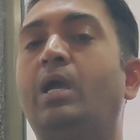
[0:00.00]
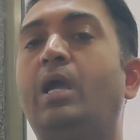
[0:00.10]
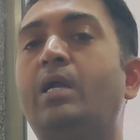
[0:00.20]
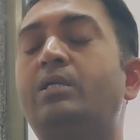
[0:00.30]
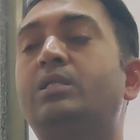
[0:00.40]

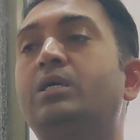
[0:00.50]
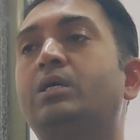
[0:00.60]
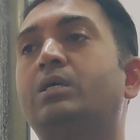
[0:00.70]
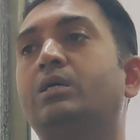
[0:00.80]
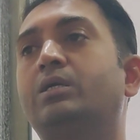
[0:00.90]
At
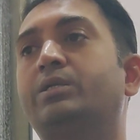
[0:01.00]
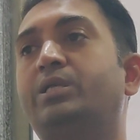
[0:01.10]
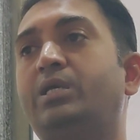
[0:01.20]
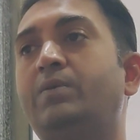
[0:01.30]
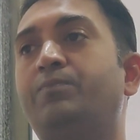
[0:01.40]
the
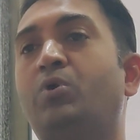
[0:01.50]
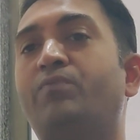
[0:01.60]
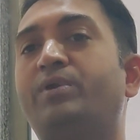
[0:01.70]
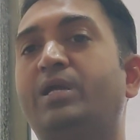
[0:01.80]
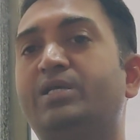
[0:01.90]
tip
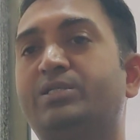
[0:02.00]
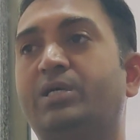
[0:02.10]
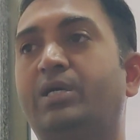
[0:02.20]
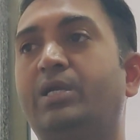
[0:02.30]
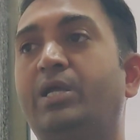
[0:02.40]
of
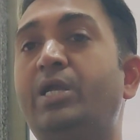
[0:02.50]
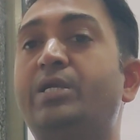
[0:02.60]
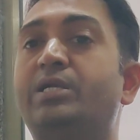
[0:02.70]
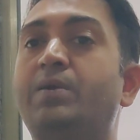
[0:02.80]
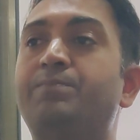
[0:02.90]
laser,
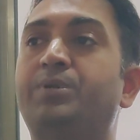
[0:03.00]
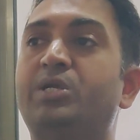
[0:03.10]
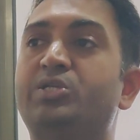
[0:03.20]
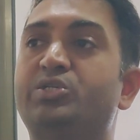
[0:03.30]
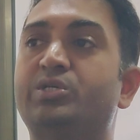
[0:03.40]
heat
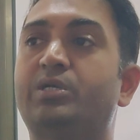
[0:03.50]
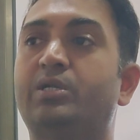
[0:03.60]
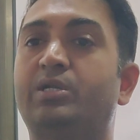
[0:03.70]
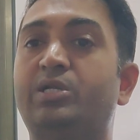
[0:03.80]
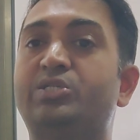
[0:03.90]

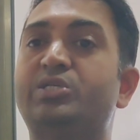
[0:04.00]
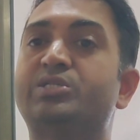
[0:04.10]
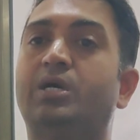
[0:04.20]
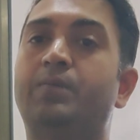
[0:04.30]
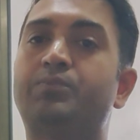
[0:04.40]
temperature
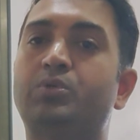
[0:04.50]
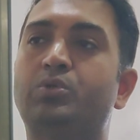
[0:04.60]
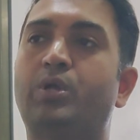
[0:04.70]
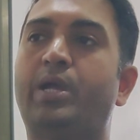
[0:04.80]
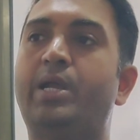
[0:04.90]
reaches up
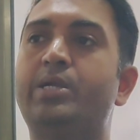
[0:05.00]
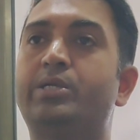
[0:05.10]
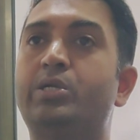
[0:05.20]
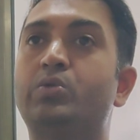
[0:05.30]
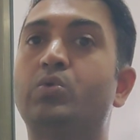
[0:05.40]
to
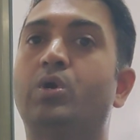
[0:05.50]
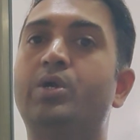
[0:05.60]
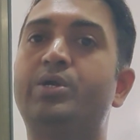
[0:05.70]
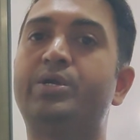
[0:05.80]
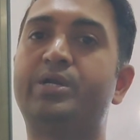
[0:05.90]
80 to
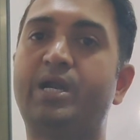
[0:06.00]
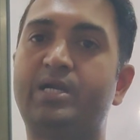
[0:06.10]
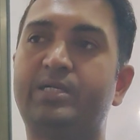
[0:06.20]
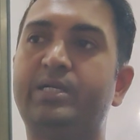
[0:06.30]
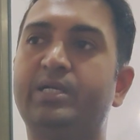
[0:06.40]

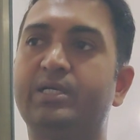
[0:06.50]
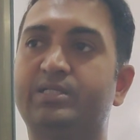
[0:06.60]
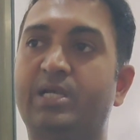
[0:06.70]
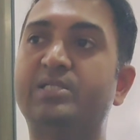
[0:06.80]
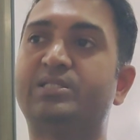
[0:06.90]

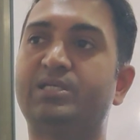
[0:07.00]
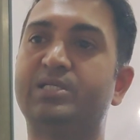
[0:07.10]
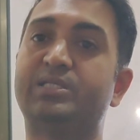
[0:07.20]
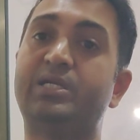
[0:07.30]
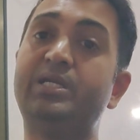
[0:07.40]
100
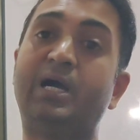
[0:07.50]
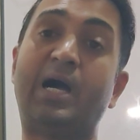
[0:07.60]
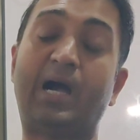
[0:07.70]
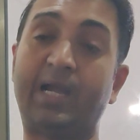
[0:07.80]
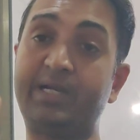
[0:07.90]
Celsius
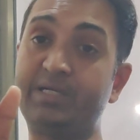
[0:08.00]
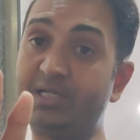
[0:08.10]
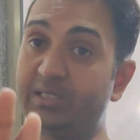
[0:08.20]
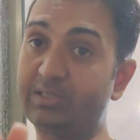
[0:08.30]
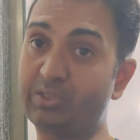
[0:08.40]
in
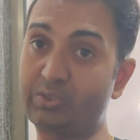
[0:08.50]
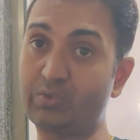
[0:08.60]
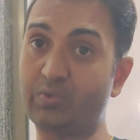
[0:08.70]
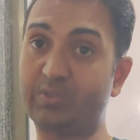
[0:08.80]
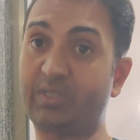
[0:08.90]
ideal
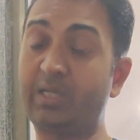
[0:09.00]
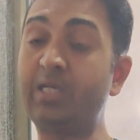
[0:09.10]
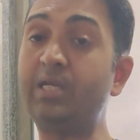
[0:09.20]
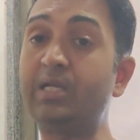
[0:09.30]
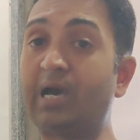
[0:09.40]

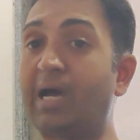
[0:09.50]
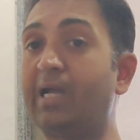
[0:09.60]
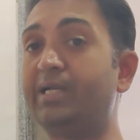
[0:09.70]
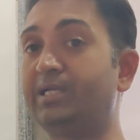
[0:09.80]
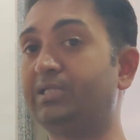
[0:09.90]

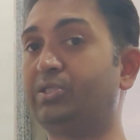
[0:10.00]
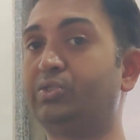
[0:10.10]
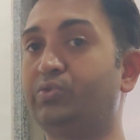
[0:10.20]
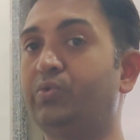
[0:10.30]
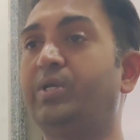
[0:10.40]

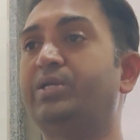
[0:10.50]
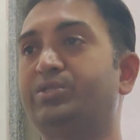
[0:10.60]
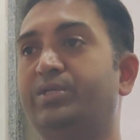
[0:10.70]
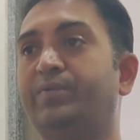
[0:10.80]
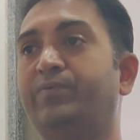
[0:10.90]

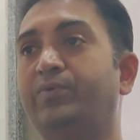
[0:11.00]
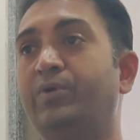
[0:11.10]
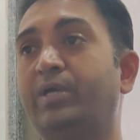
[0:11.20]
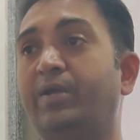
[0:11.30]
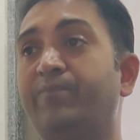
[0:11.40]
situation.
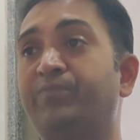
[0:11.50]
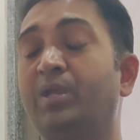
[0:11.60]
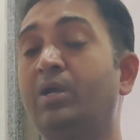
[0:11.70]
Okay.